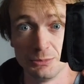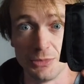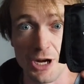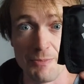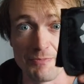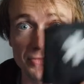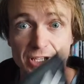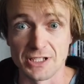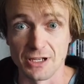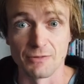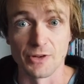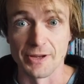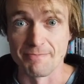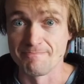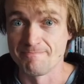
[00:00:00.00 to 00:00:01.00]
But it's
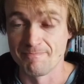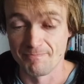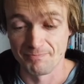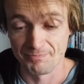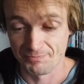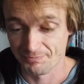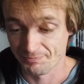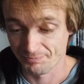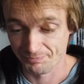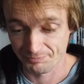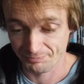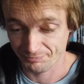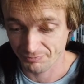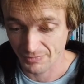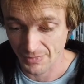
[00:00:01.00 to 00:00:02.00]
lovely.
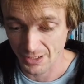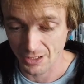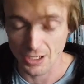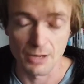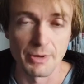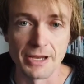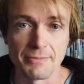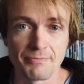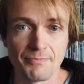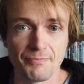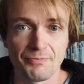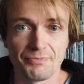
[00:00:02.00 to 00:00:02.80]
I mean,